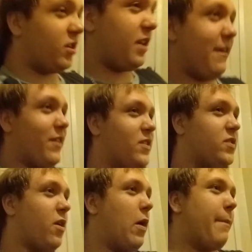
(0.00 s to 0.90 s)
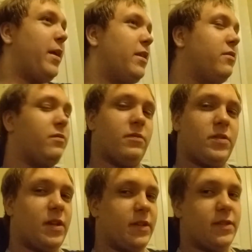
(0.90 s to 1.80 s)
even so, I mean,
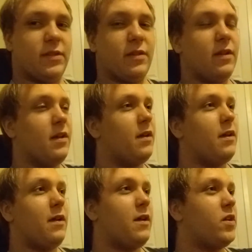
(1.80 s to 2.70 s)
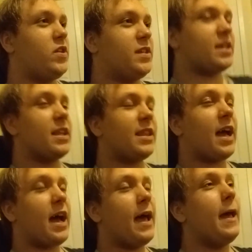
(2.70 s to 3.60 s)
just she said
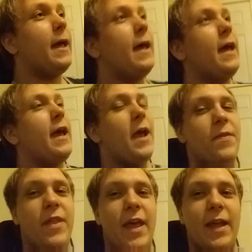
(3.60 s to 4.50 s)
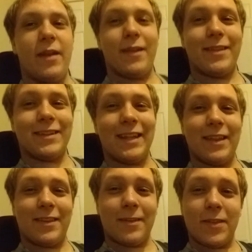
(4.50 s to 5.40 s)
that, and then
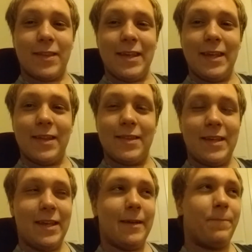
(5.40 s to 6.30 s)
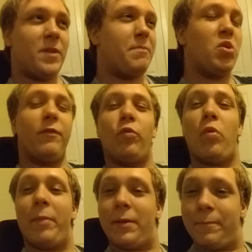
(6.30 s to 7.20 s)
the beautiful
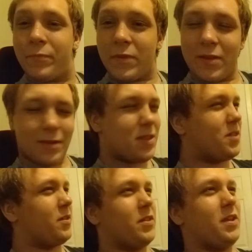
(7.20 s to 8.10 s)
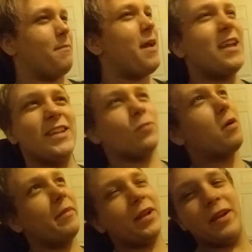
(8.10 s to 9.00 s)
woman, the amazing
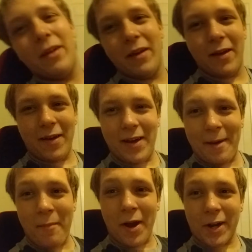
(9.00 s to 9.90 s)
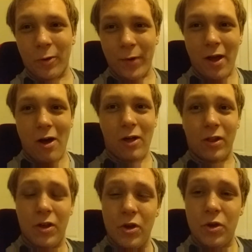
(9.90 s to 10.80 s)
woman, Monica
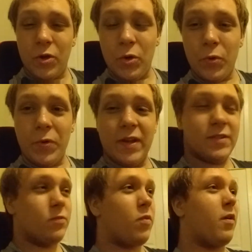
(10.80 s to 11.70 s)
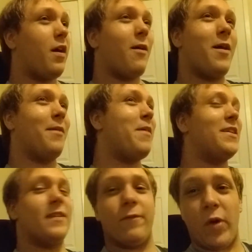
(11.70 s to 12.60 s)
Rial, who is an
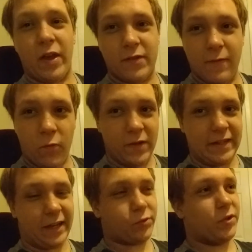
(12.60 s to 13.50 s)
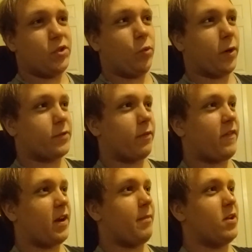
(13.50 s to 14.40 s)
amazing voice actress who works for
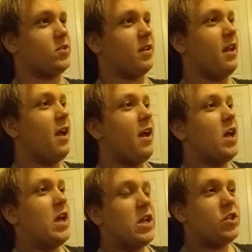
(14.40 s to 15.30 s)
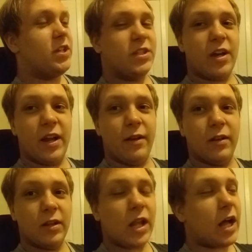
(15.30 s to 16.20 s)
Funimation. She's
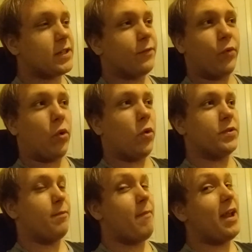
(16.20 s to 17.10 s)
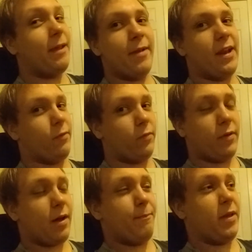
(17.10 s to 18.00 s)
done lots of roles, many, many
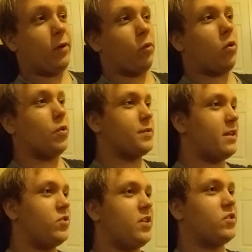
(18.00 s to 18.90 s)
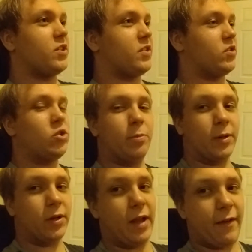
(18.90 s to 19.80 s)
big roles, and she's just a super
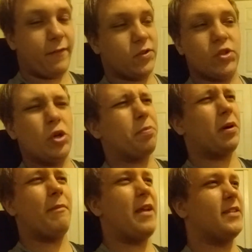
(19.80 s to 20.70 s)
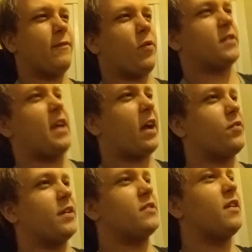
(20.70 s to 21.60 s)
good, super amazing voice
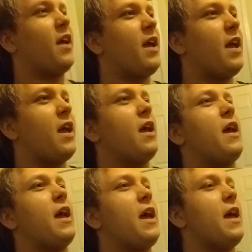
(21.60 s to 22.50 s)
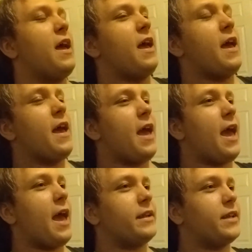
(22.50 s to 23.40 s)
actress.
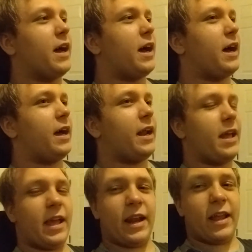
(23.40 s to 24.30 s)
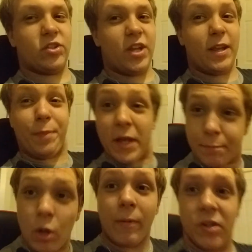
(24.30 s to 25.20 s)
And she plays
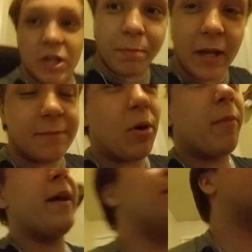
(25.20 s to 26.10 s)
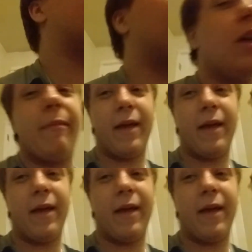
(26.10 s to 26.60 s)
Bulma. She plays Bulma in the English dub,